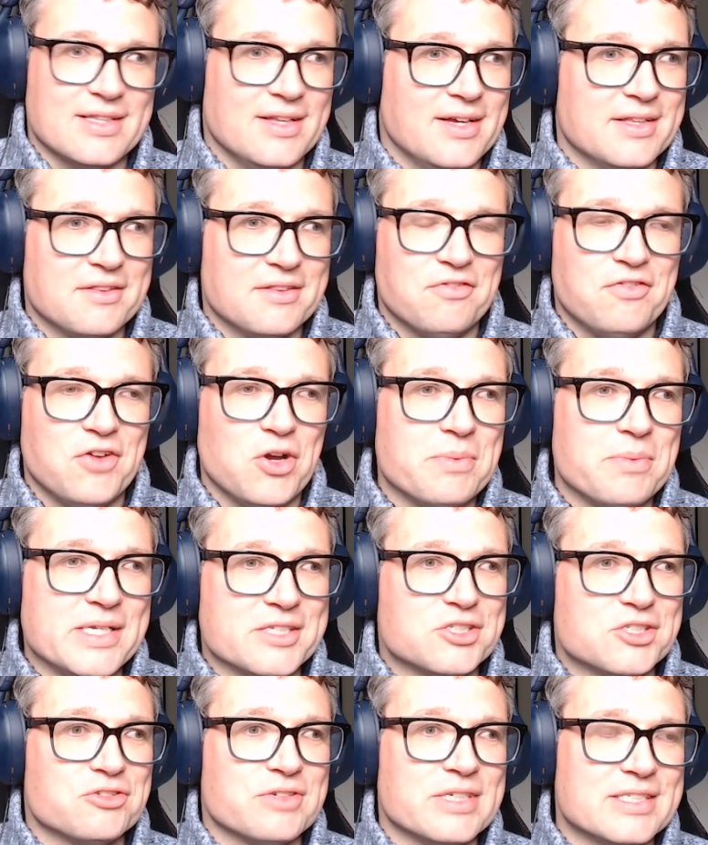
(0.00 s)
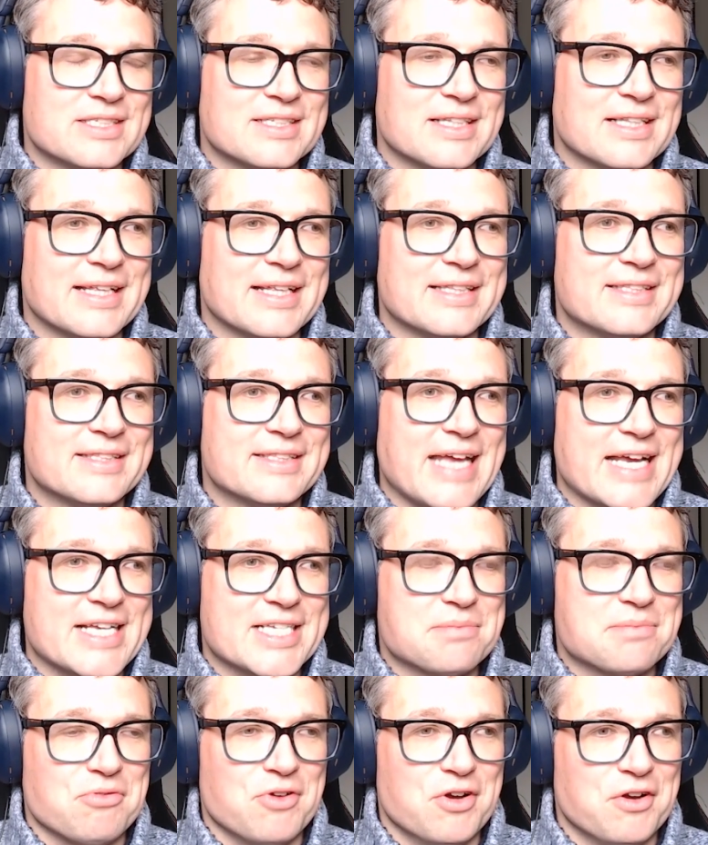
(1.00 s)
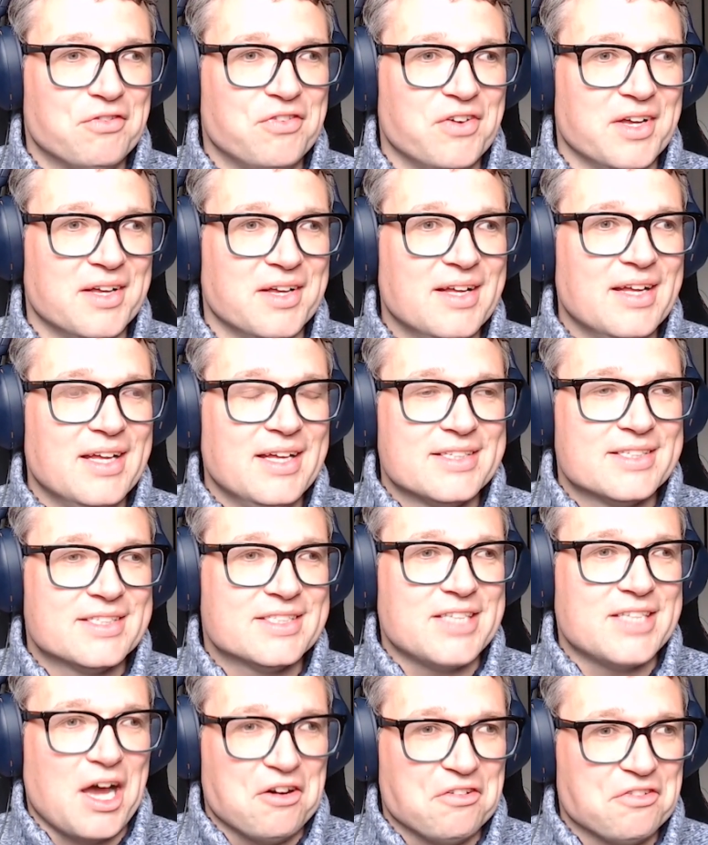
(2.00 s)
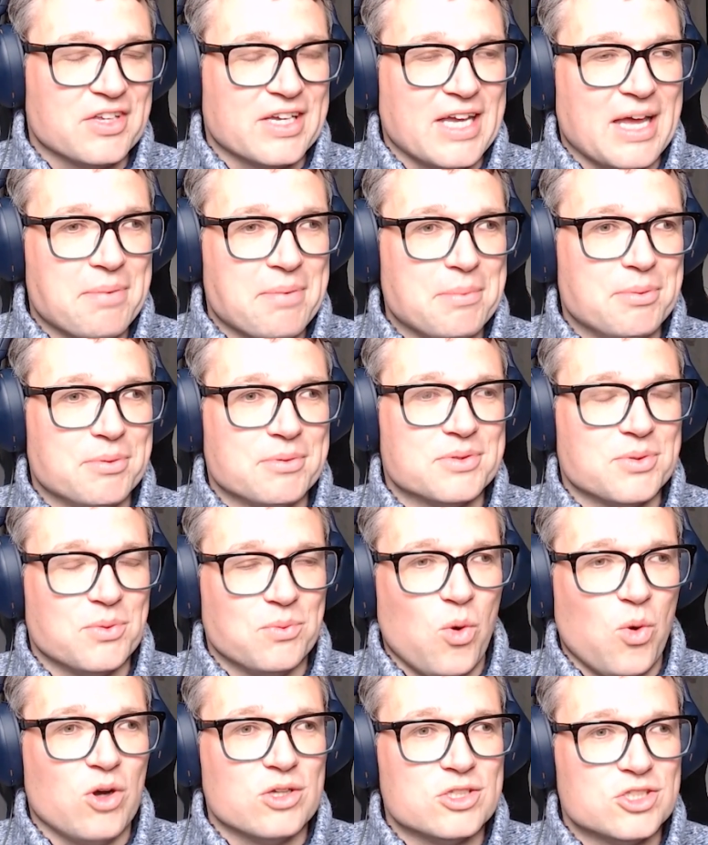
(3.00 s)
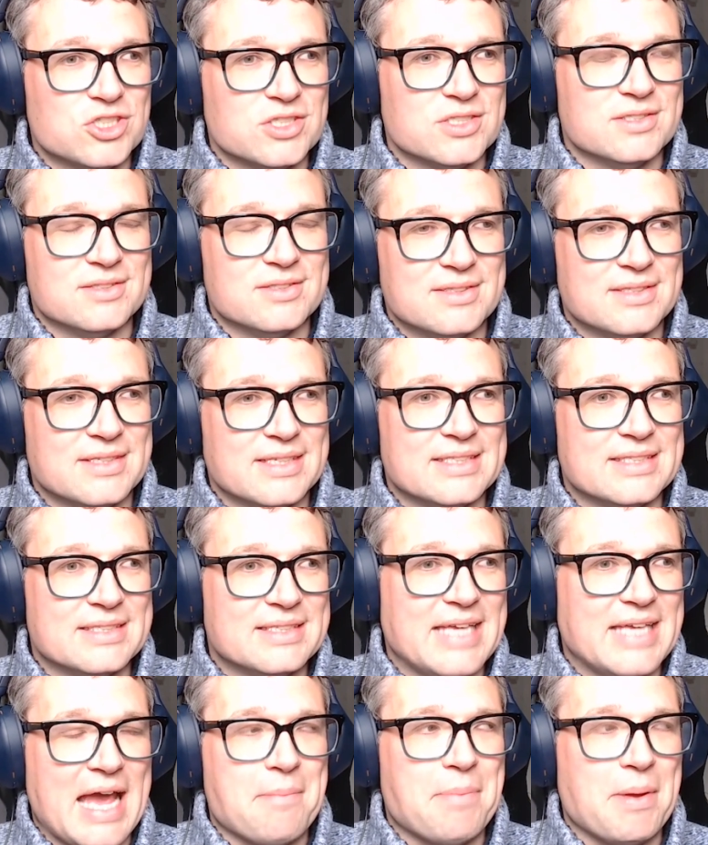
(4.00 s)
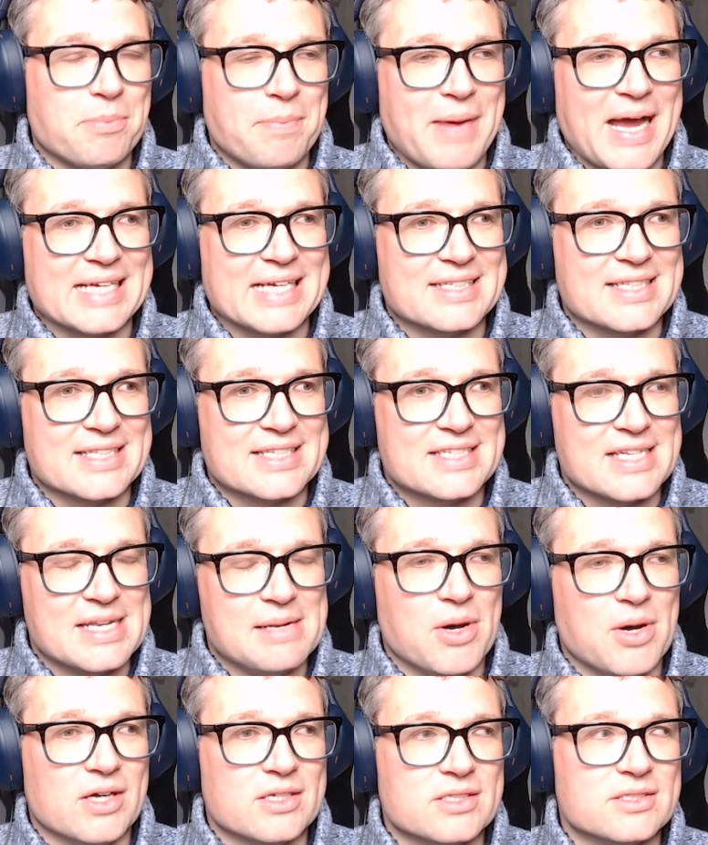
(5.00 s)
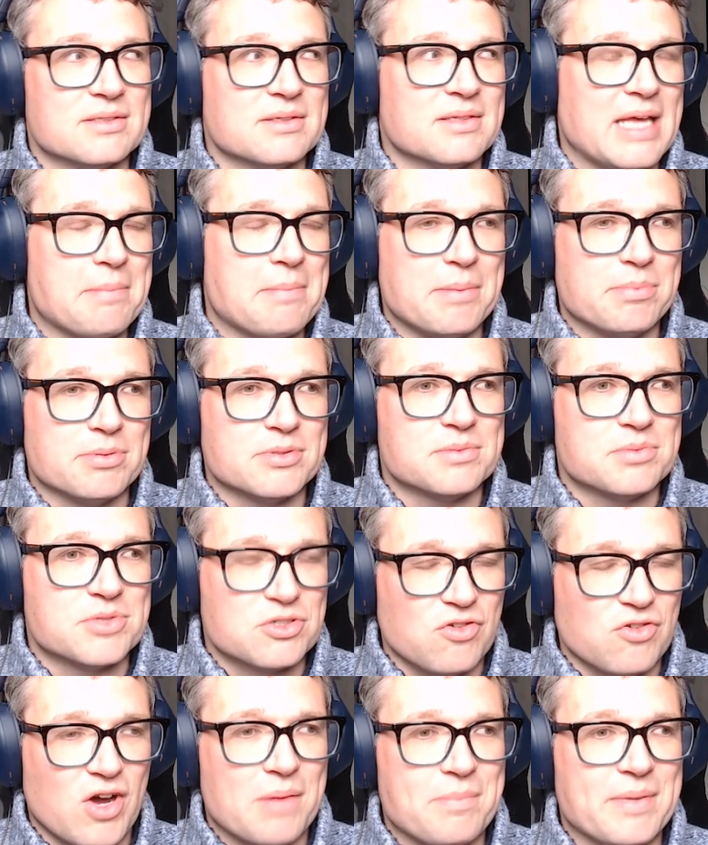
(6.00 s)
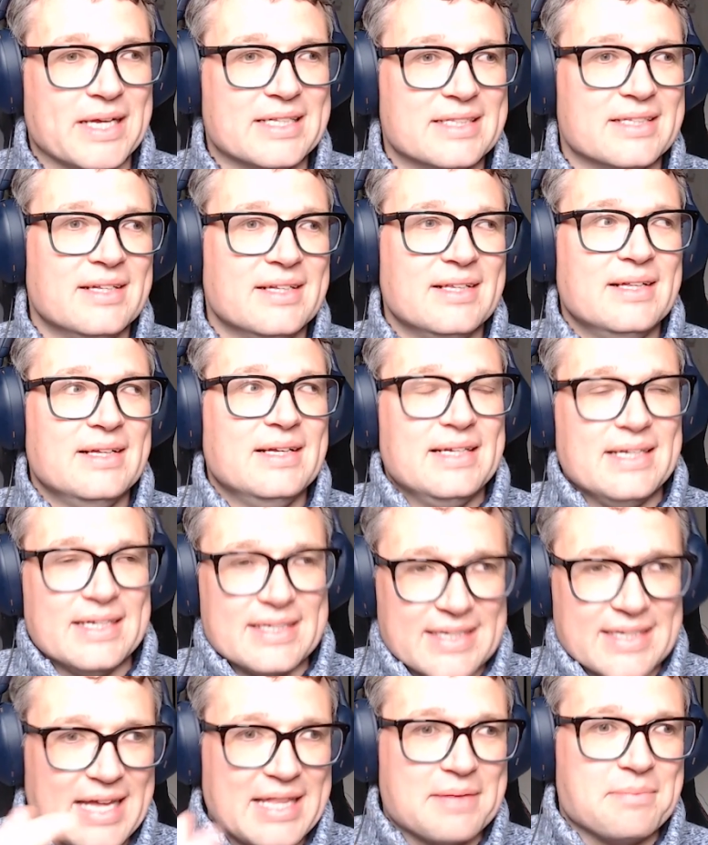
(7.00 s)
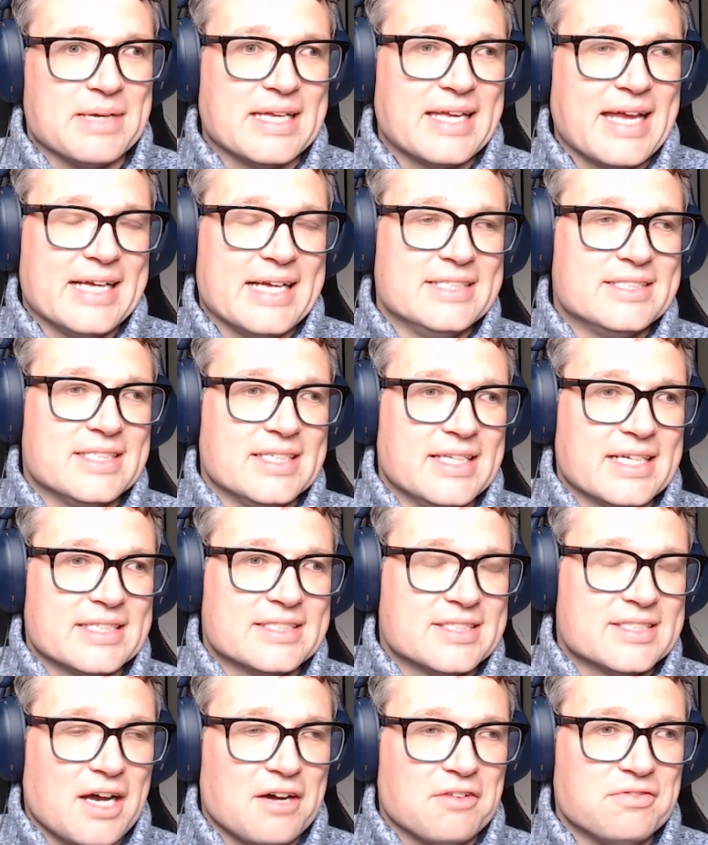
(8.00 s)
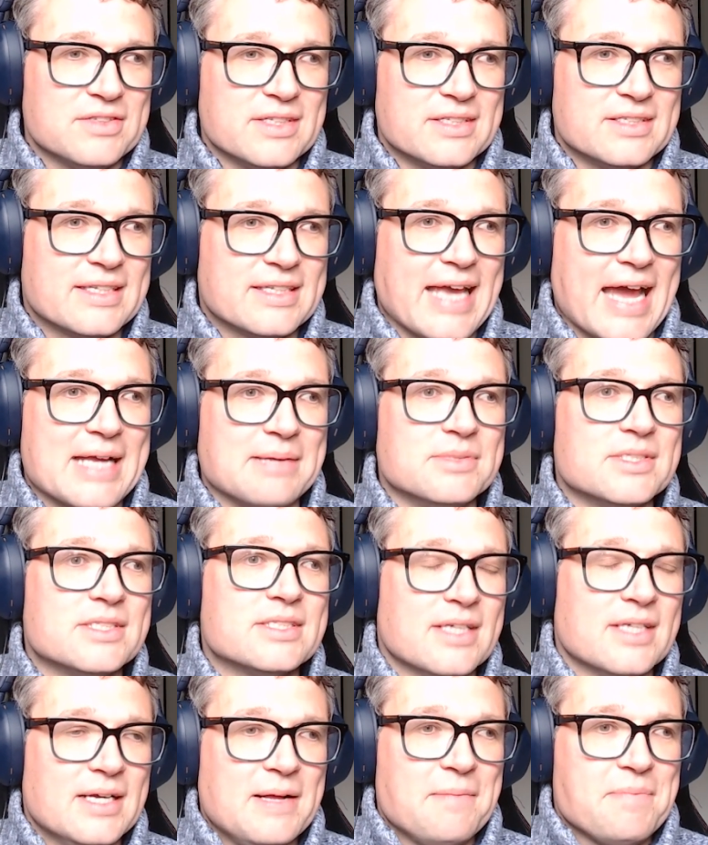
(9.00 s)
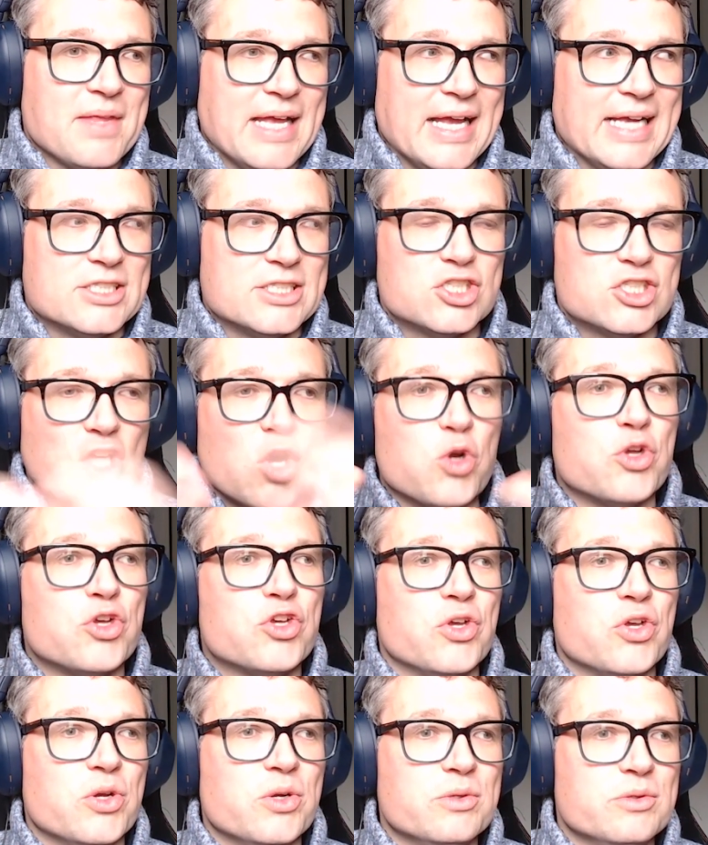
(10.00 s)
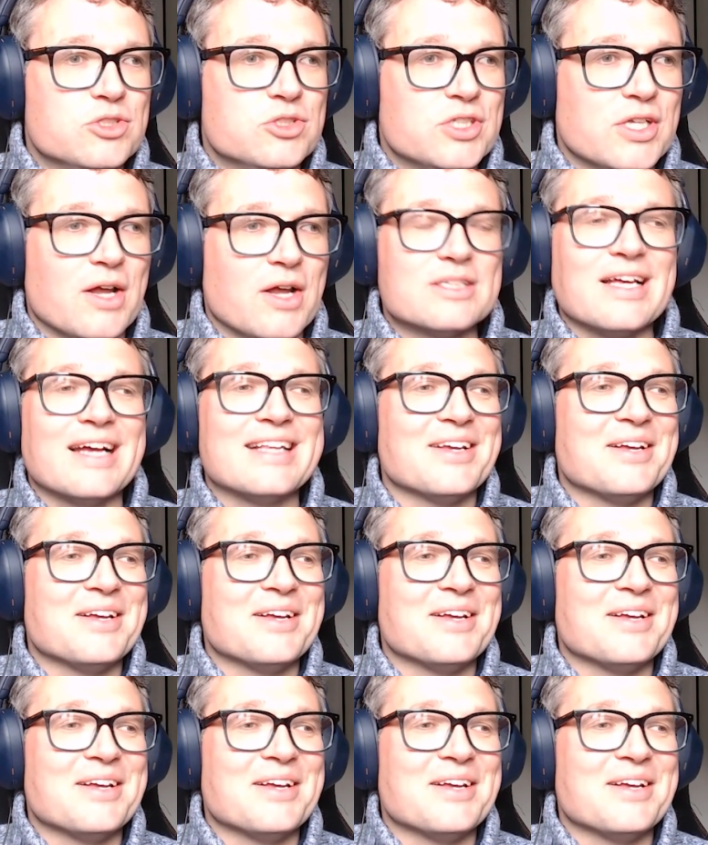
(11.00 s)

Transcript: the film industry is desperate for stuff to get people to watch and get people back into the cinemas and get people subscribing and get them engaged in their stuff. And games is so huge. You know, was